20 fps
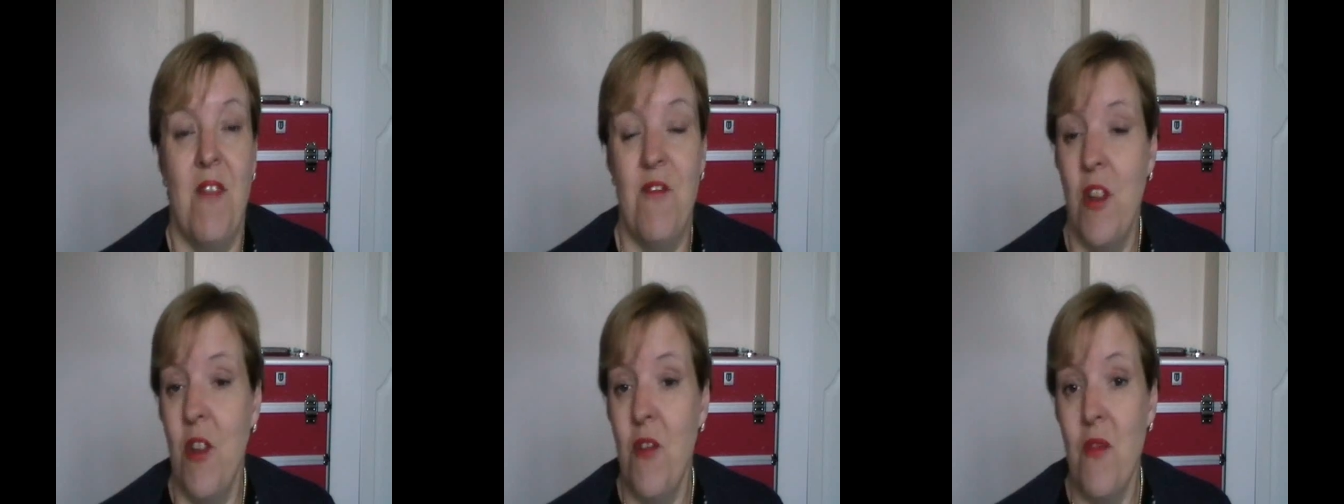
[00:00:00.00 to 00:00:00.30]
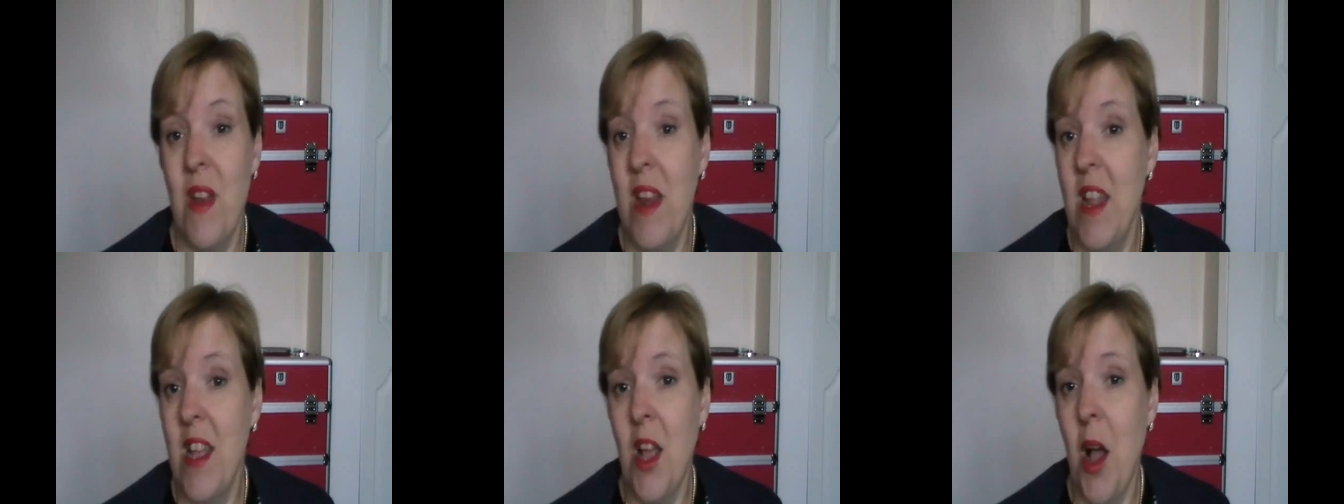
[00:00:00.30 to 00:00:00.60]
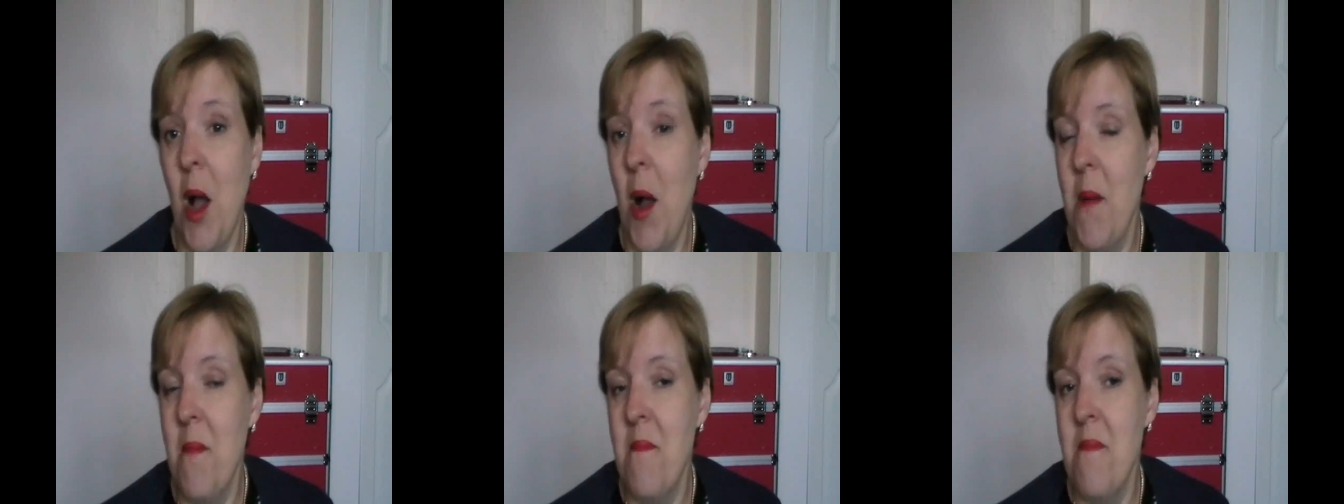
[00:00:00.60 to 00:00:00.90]
I've not really
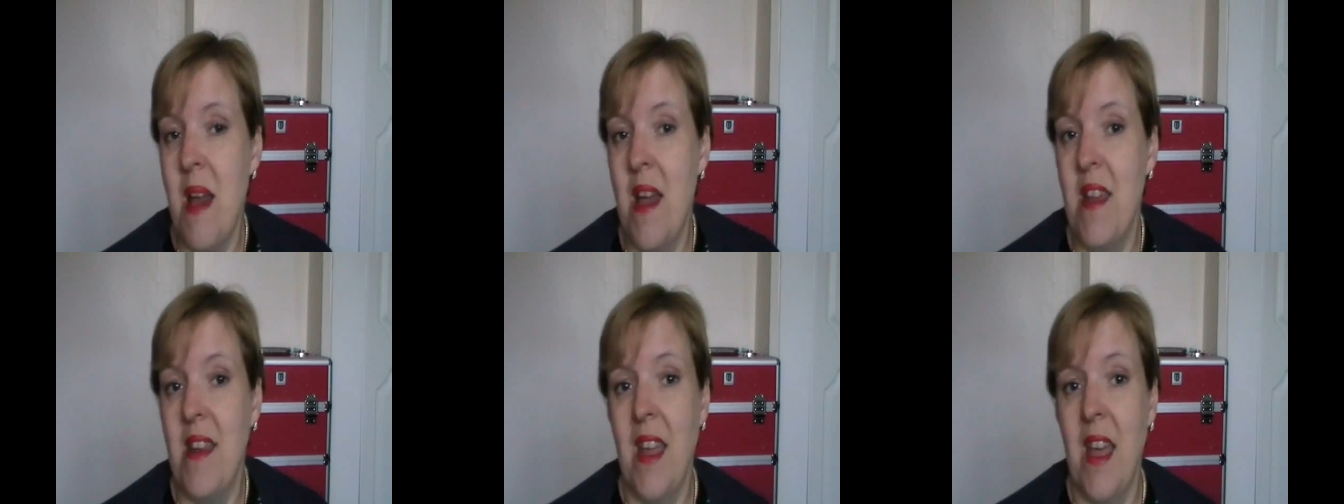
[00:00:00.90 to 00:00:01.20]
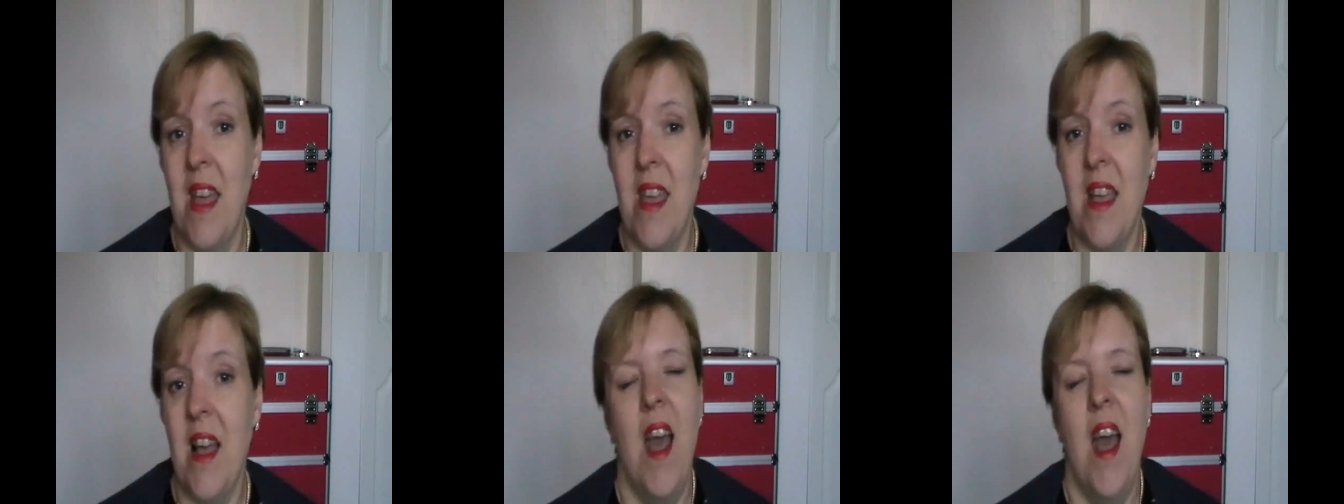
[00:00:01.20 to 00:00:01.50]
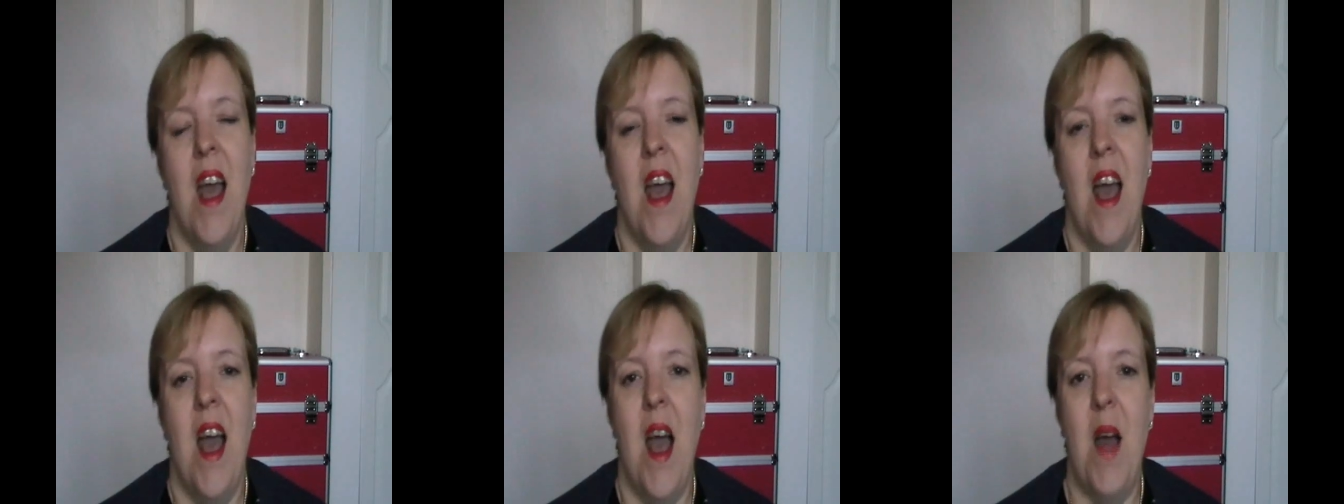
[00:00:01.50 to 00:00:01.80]
got many.
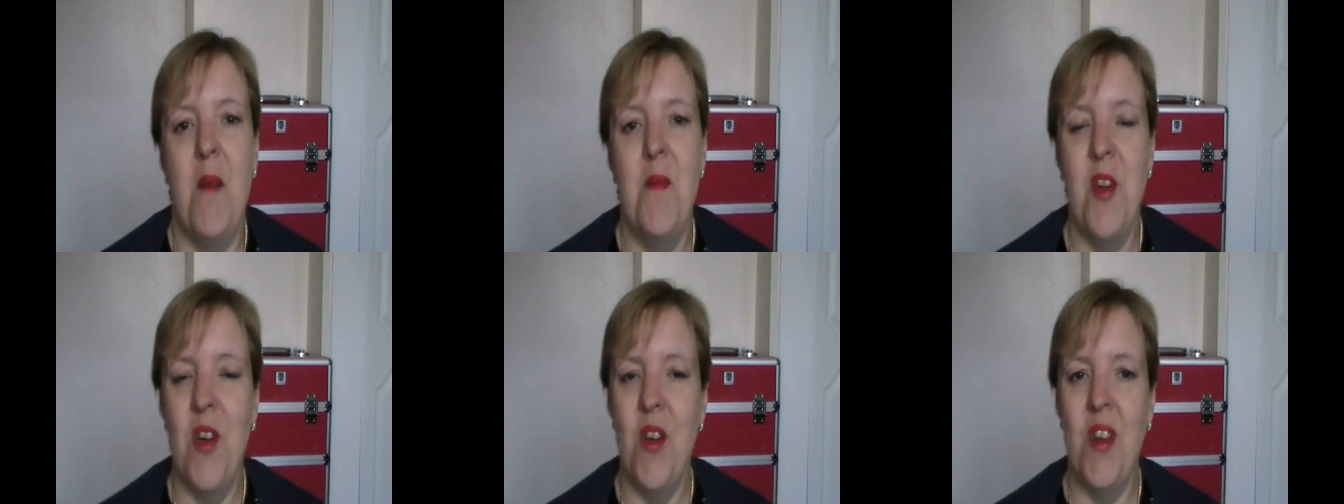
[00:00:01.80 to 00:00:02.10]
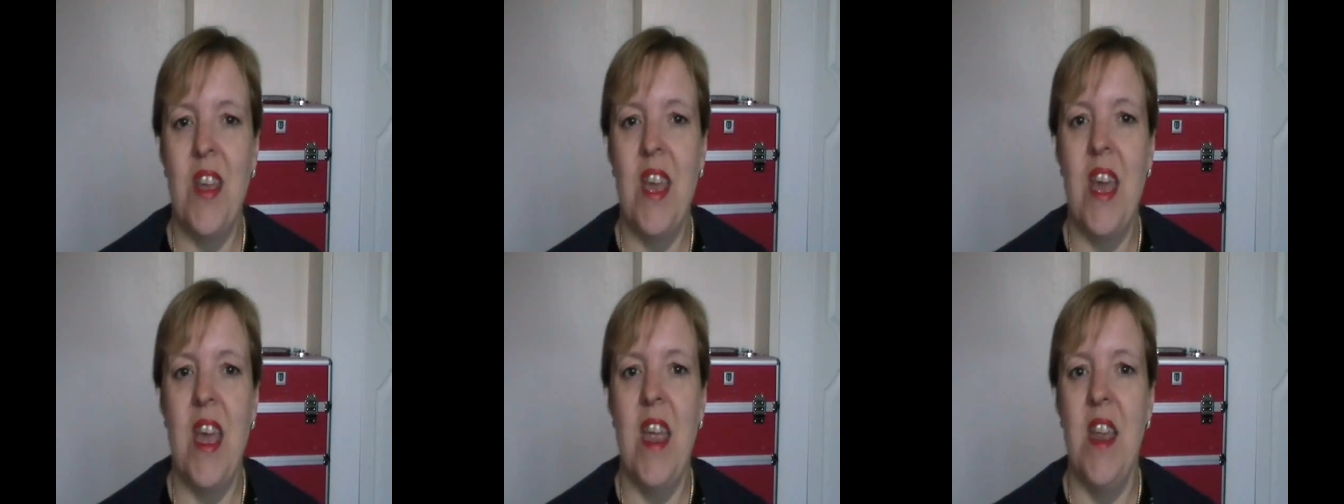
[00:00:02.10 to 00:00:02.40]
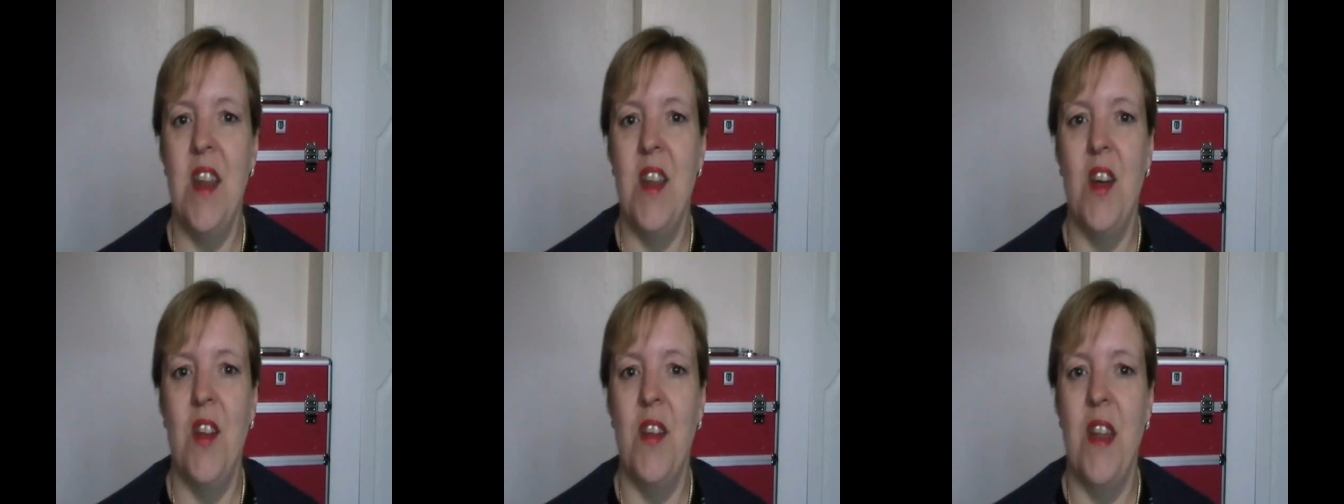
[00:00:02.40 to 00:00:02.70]
I'm not
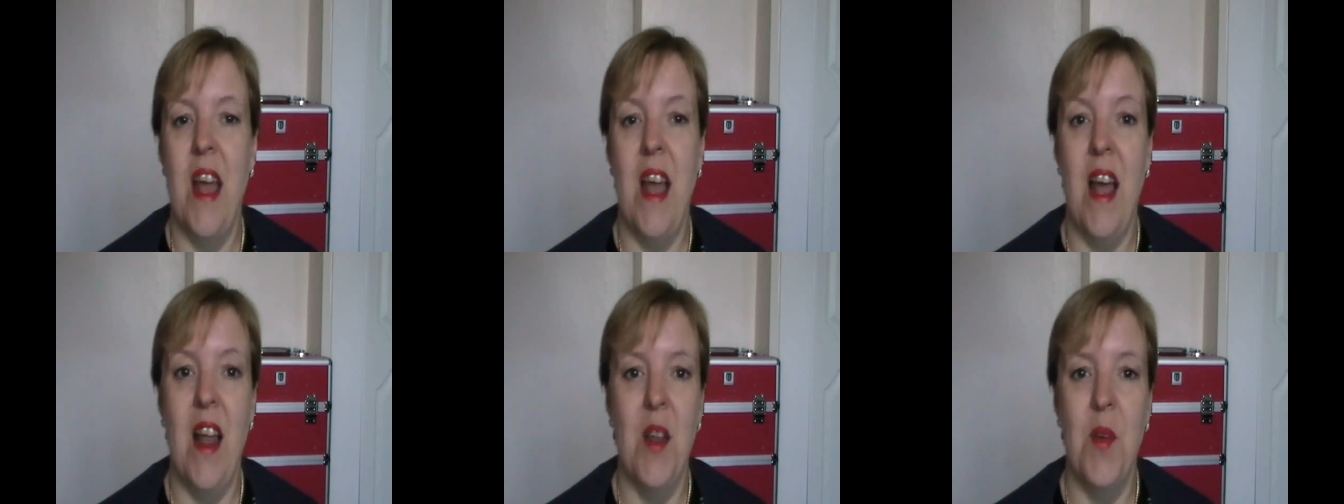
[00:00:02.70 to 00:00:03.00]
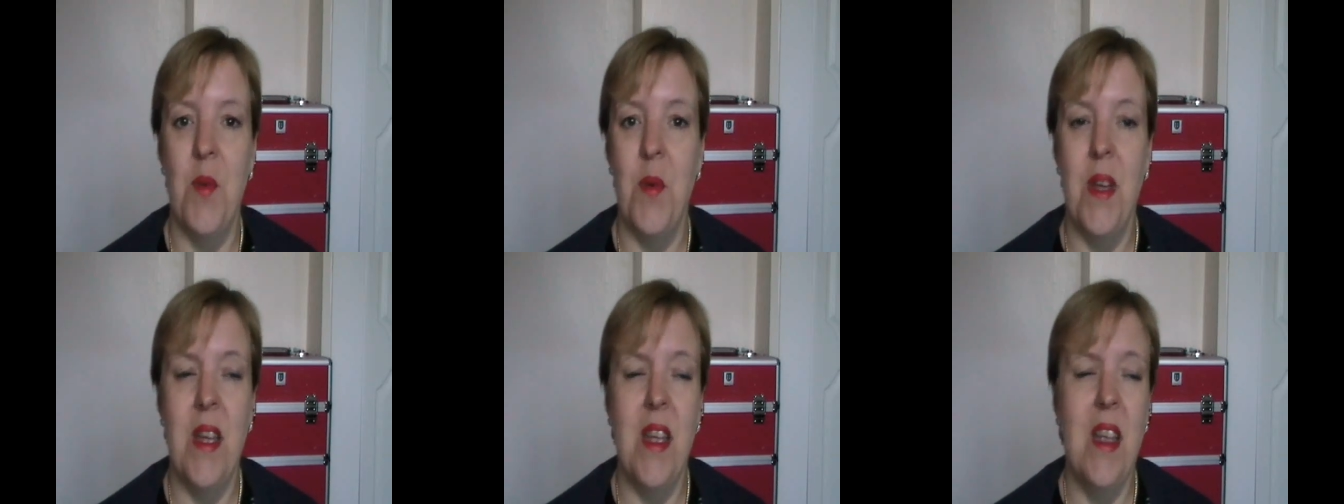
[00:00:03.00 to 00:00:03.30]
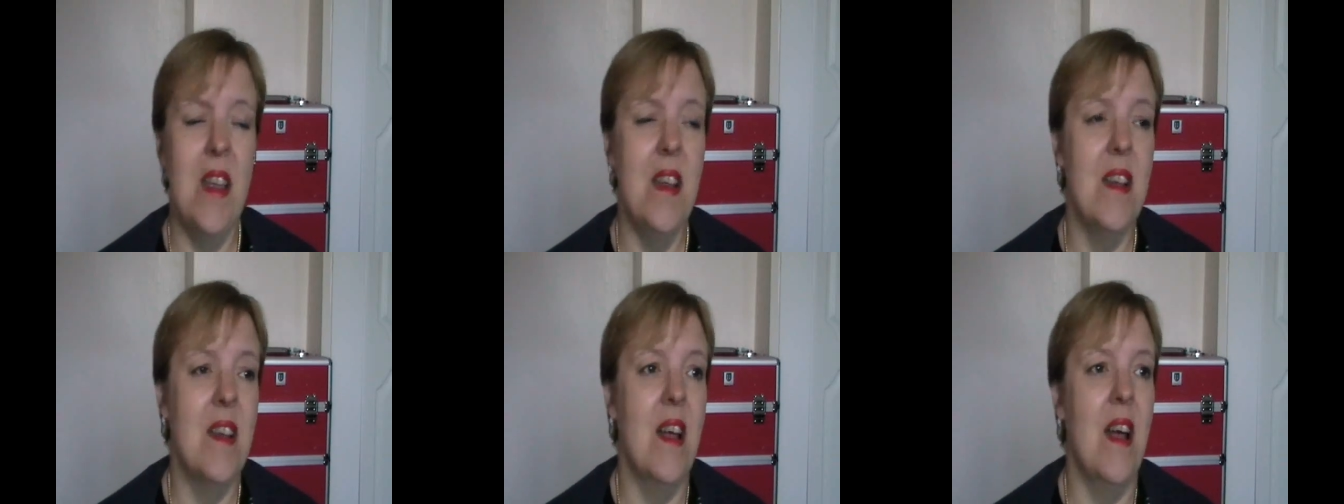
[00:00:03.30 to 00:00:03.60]
keen on
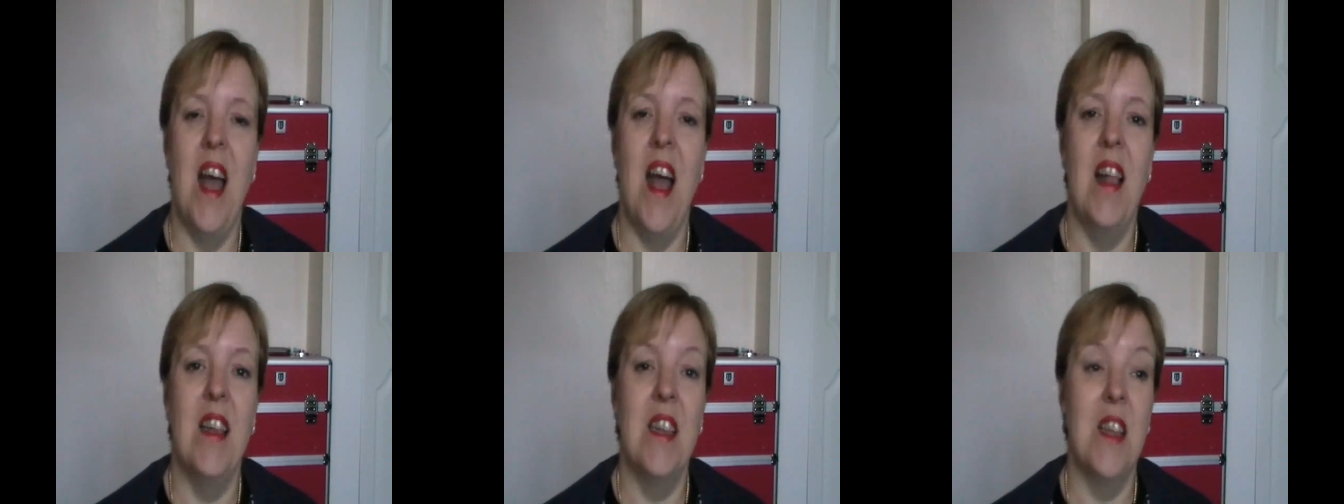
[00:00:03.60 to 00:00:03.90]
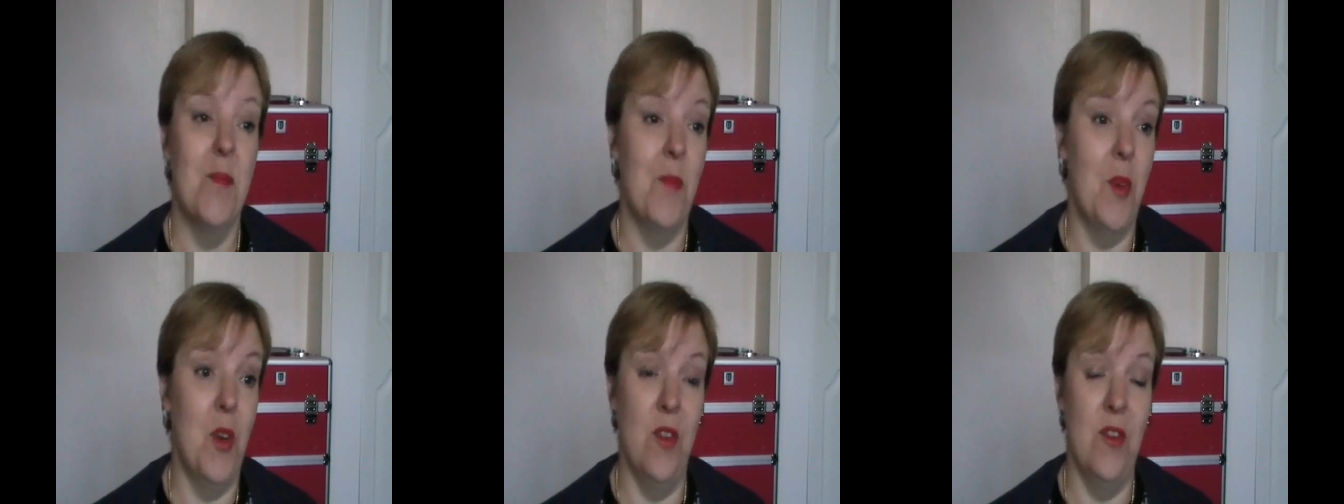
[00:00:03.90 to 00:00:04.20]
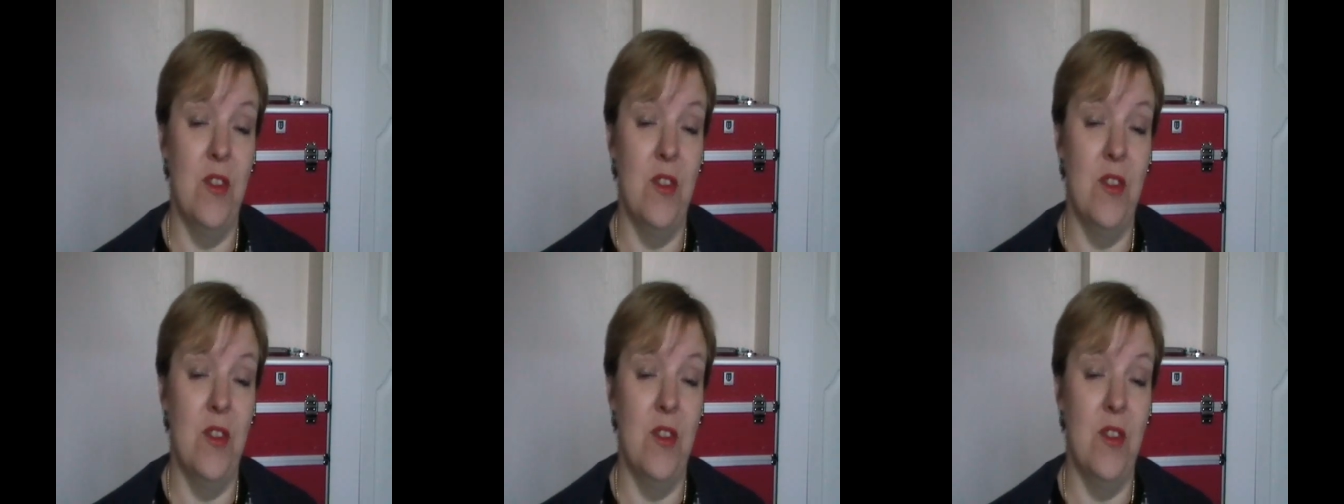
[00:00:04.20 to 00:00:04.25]
Halloween and I'm